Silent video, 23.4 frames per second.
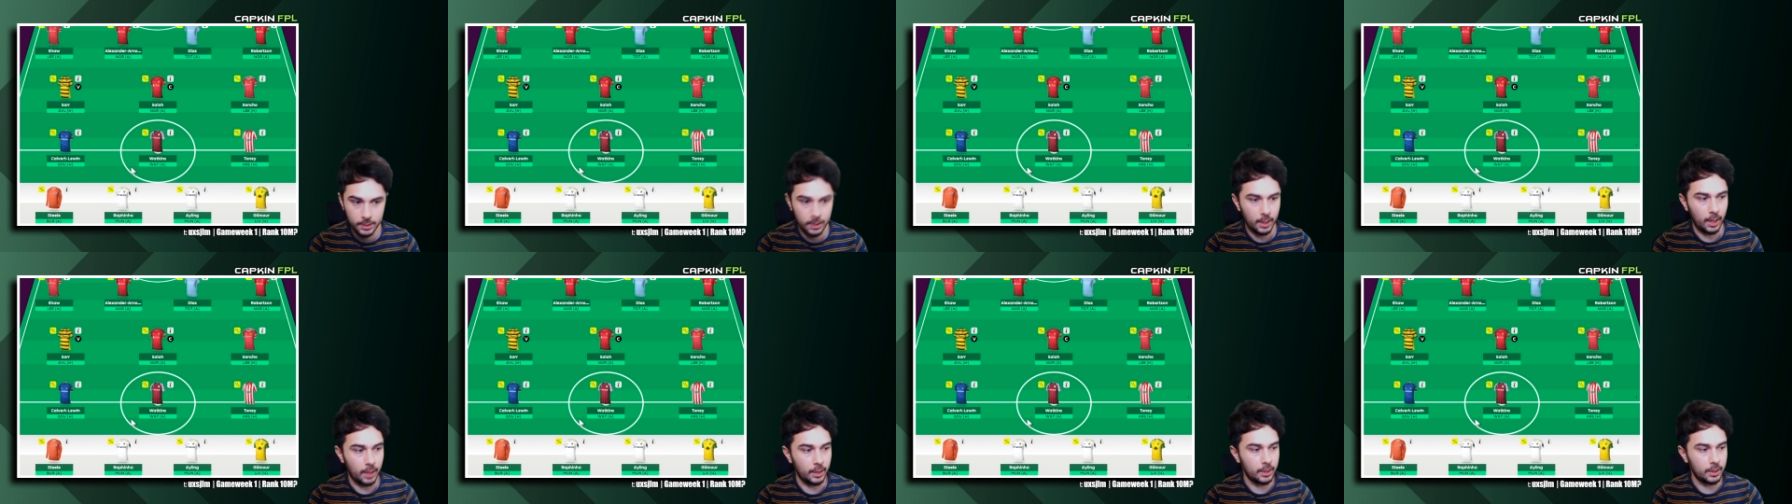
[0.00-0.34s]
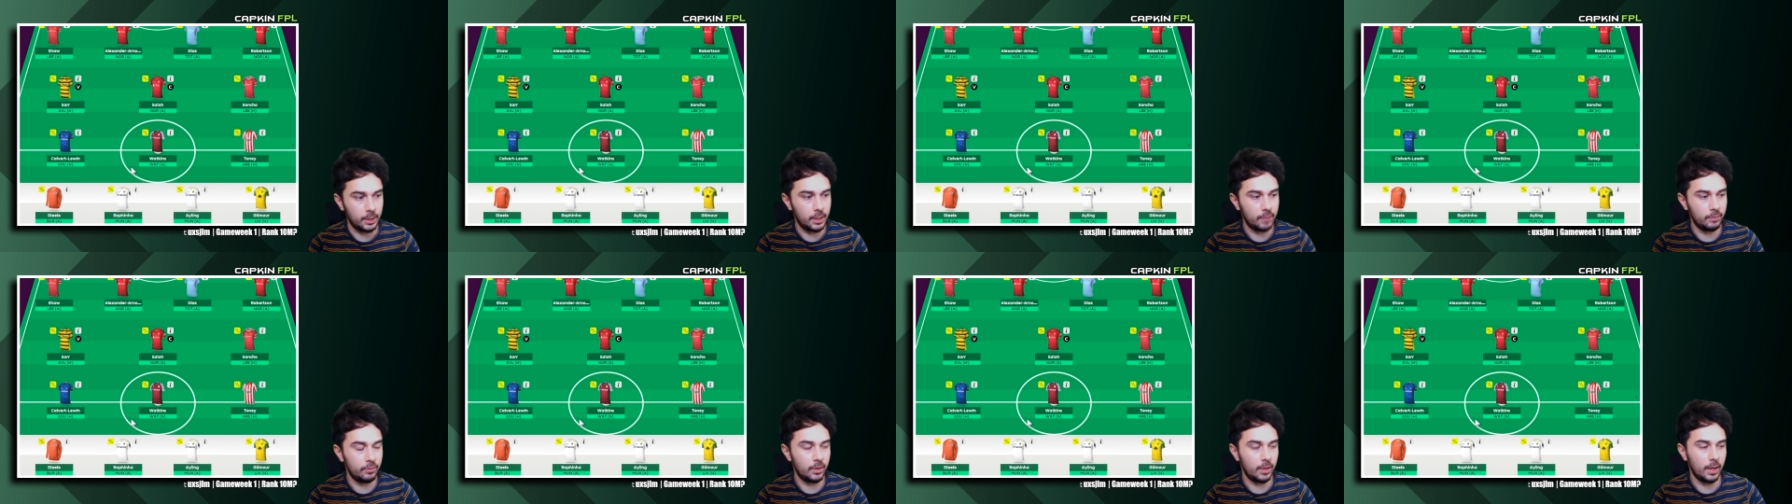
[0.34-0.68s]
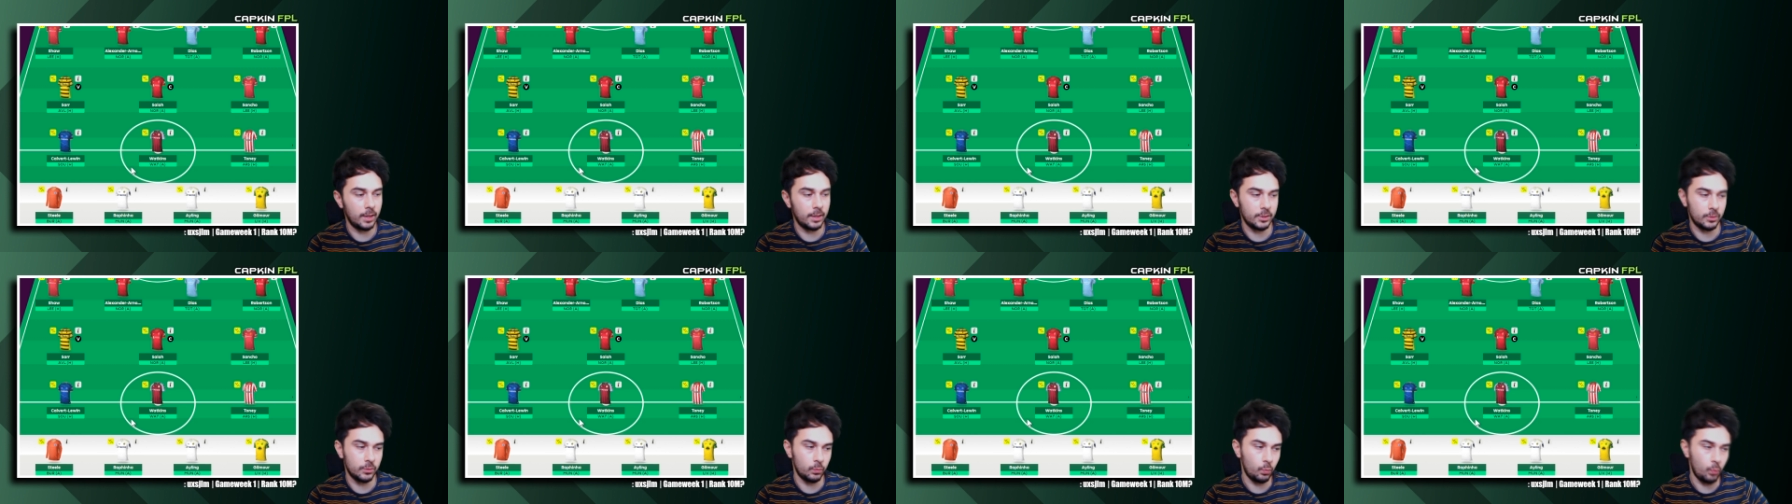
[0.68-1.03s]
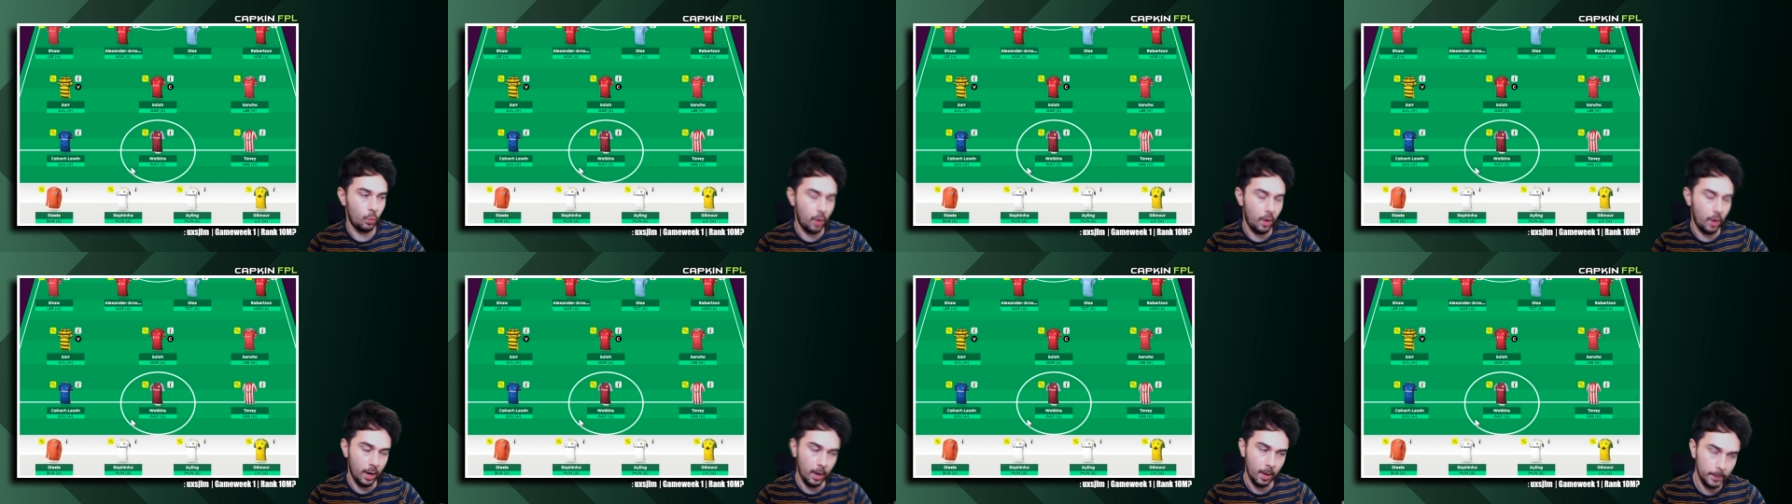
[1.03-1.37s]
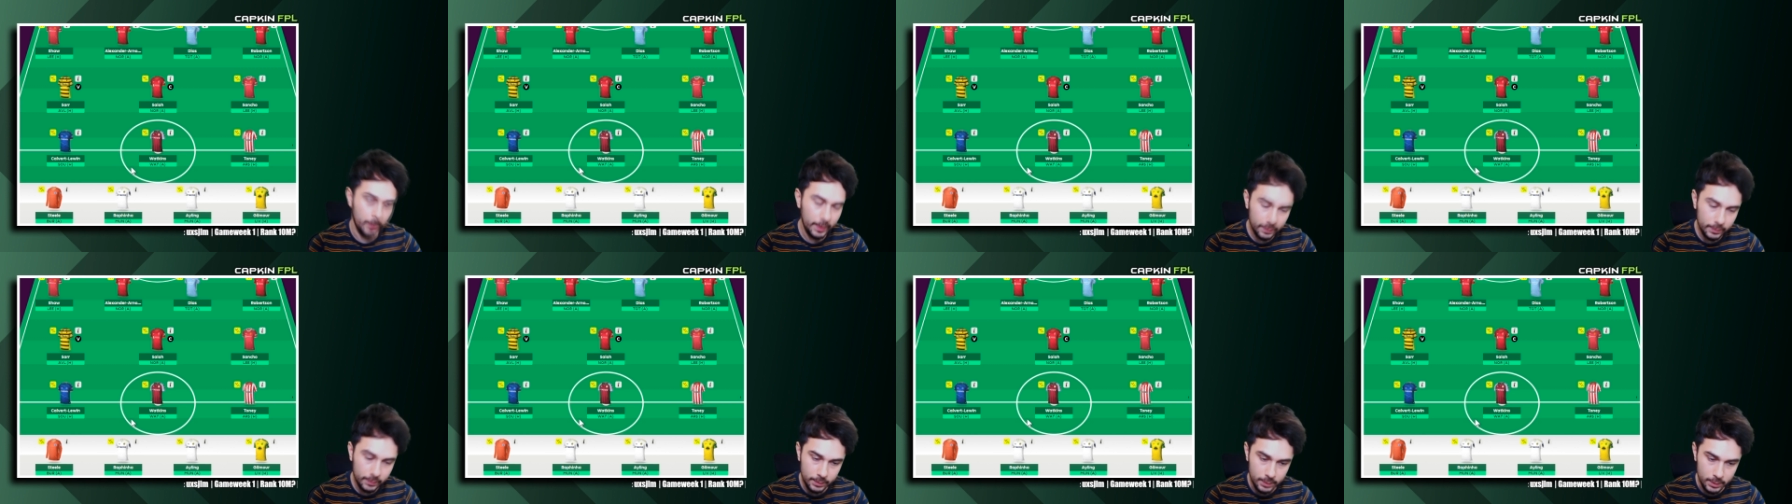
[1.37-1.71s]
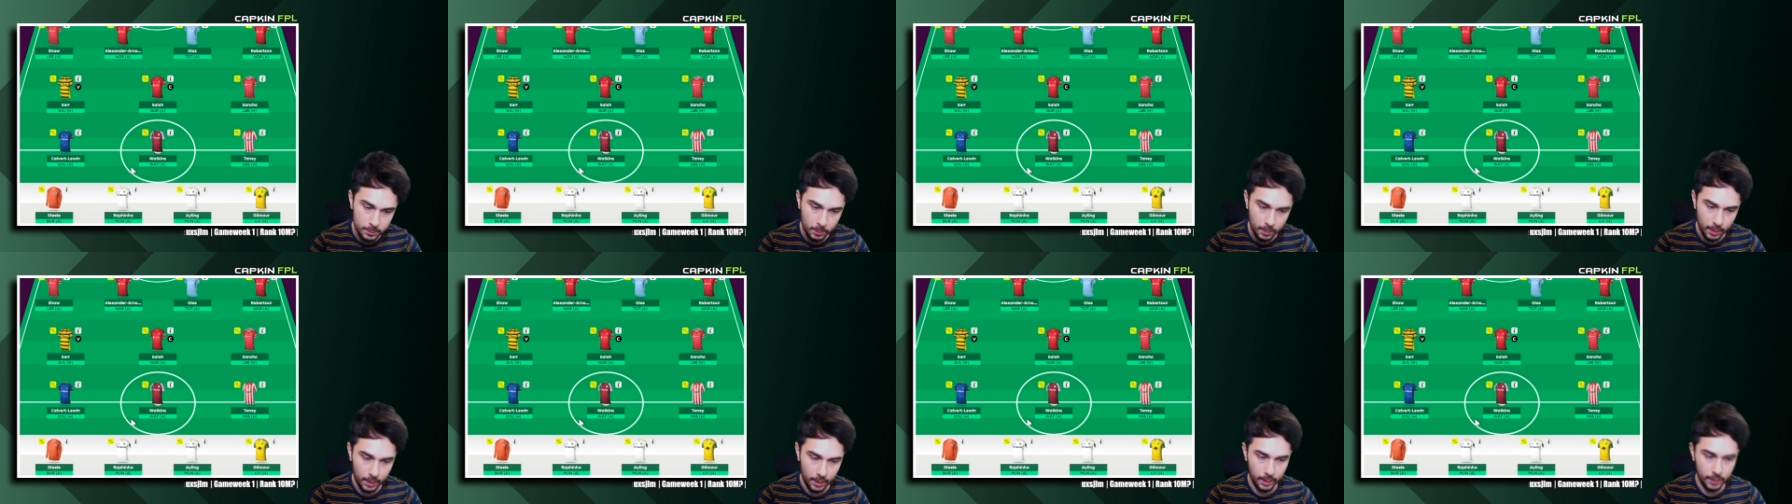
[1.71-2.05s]
and give you guys why I picked these
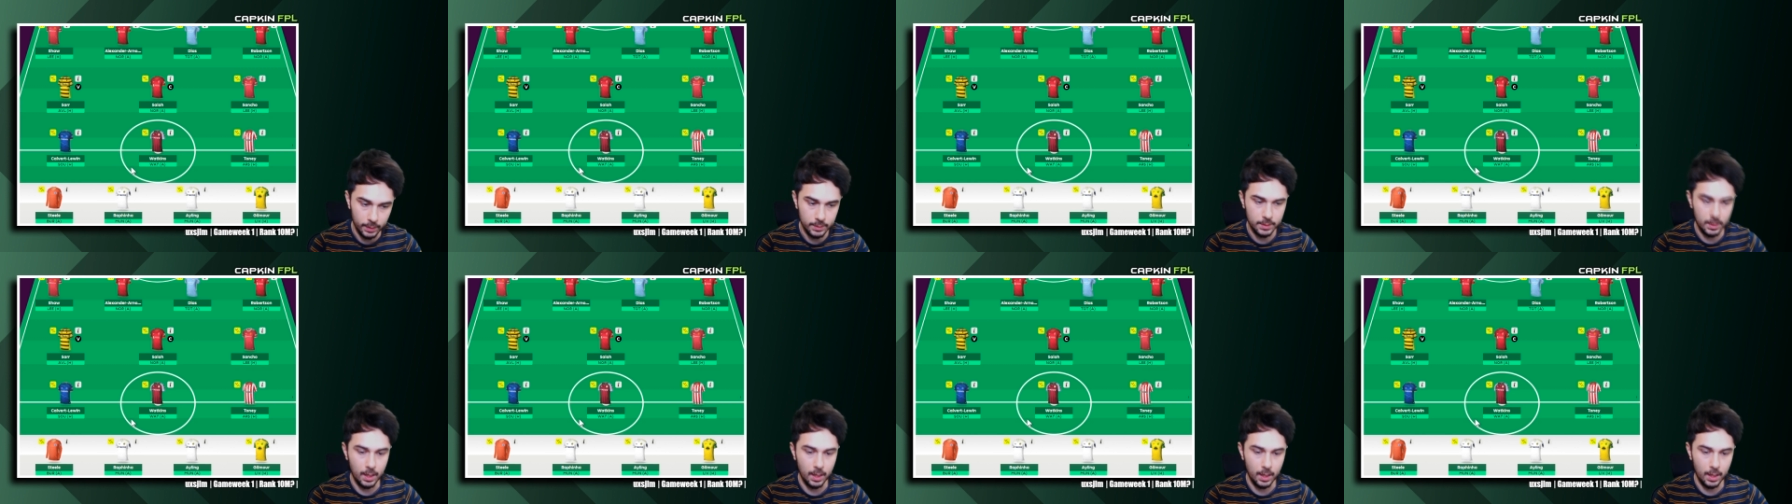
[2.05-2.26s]
players